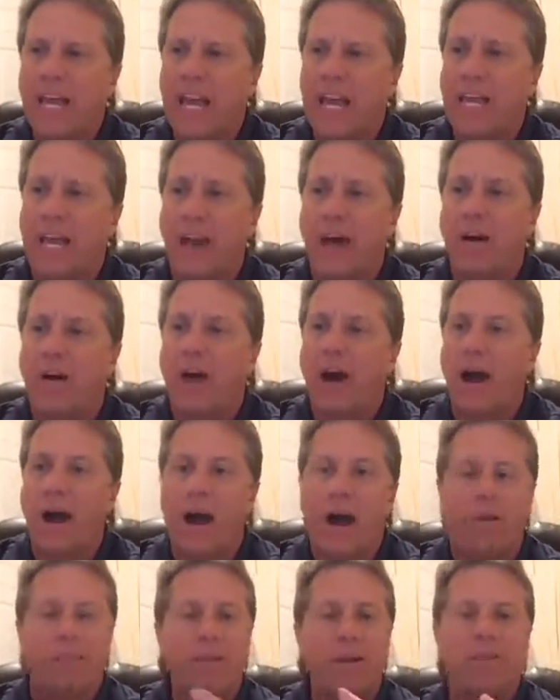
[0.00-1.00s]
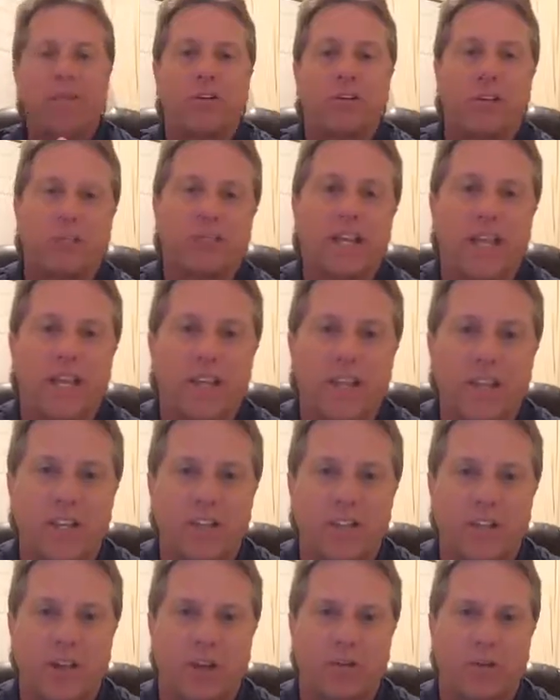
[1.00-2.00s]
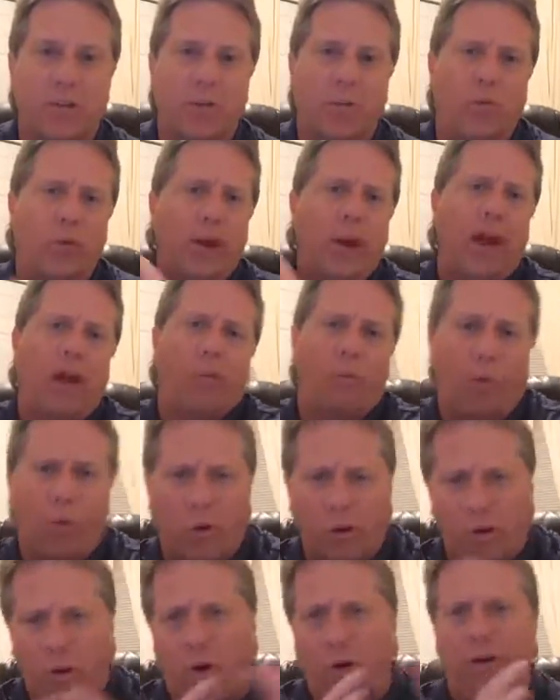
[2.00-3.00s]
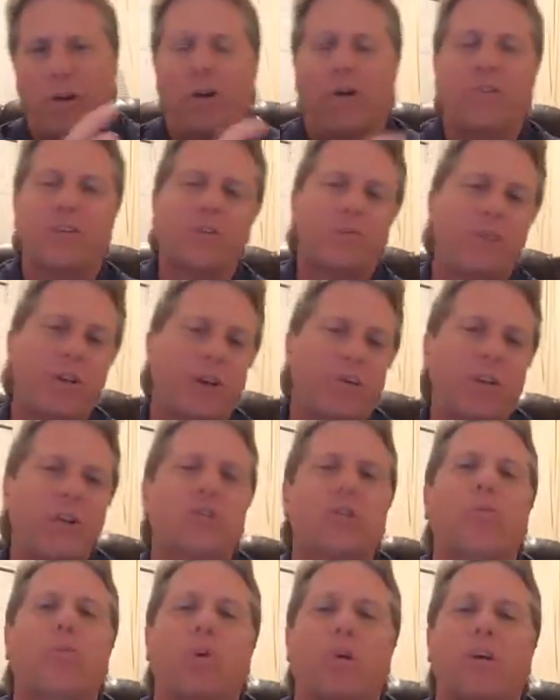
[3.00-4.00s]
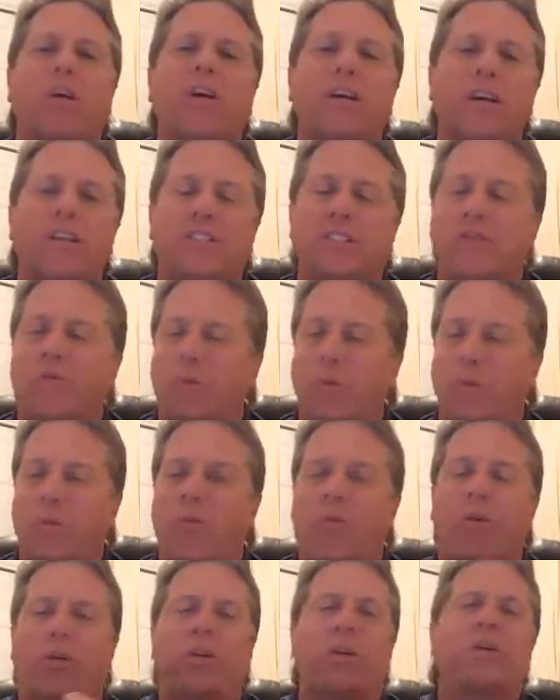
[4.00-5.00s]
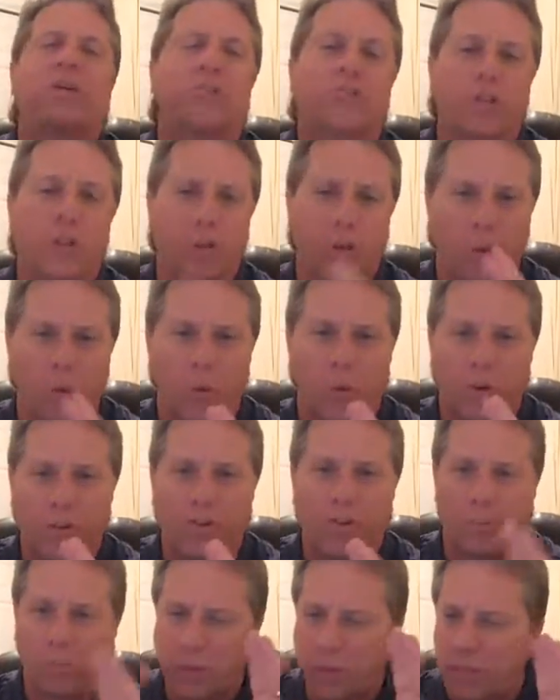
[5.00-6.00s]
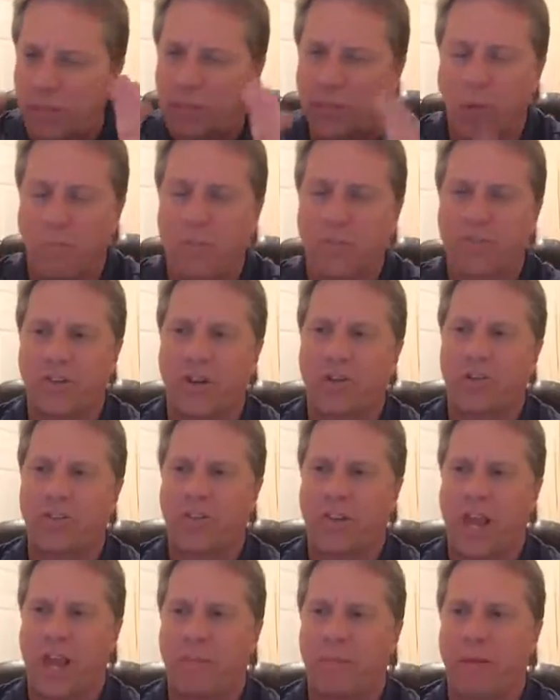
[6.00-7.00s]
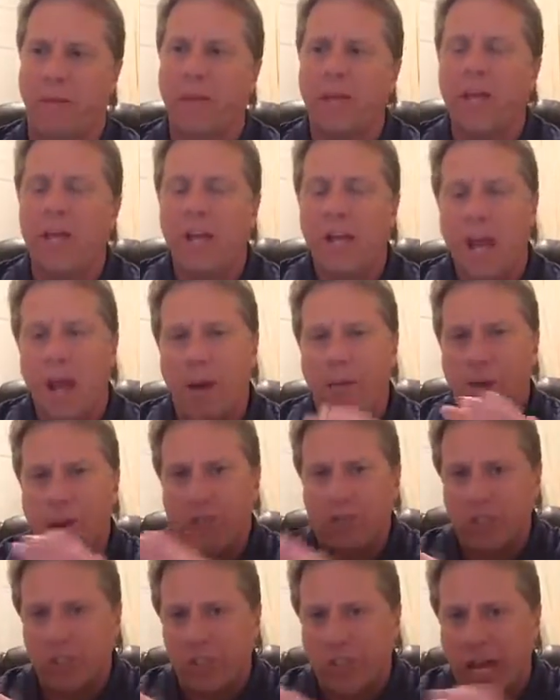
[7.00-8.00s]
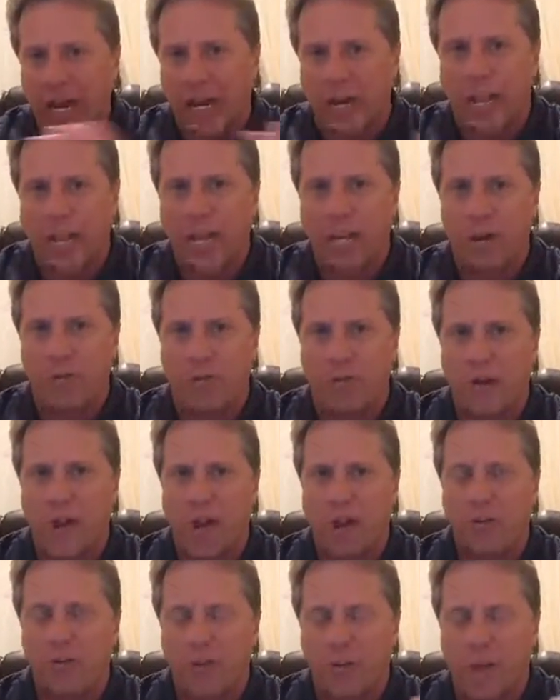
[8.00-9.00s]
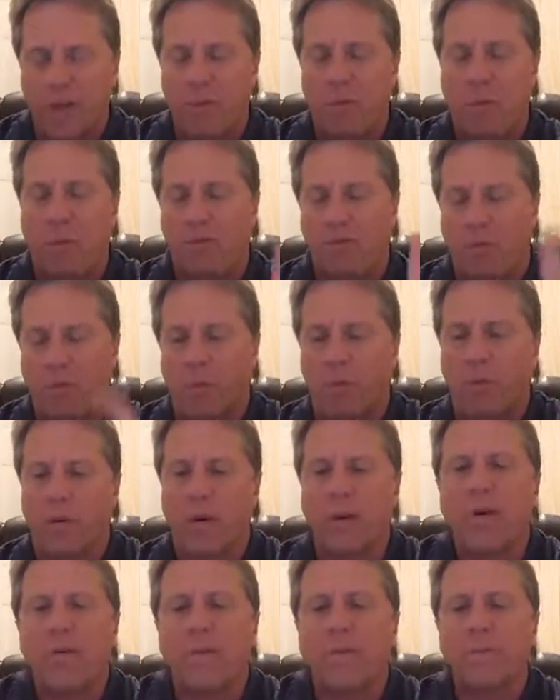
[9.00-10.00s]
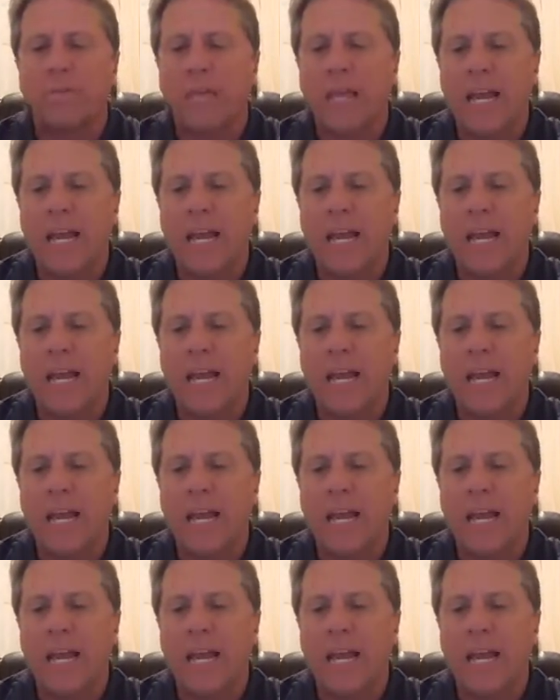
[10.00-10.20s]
And now, I'm never going to tell you this, you know, don't run out and work hard and all this. Man, we should work as if we're working unto the Lord. So please don't misunderstand me. I'm just kind of laying the framework for where we're going.